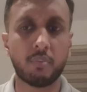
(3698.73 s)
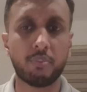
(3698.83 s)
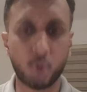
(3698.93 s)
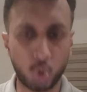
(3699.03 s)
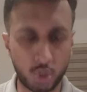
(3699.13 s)

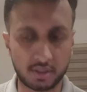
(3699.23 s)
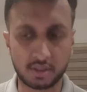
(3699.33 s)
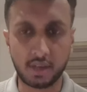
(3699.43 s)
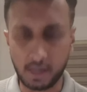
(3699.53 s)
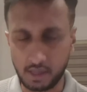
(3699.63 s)

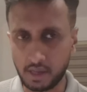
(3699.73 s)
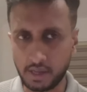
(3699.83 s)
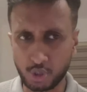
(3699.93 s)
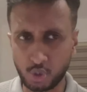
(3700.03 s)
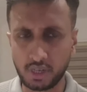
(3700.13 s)
both, I,
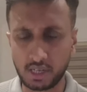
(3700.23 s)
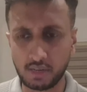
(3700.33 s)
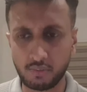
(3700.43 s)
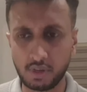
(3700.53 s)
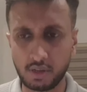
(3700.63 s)
I showed it
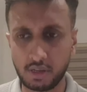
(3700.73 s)
in,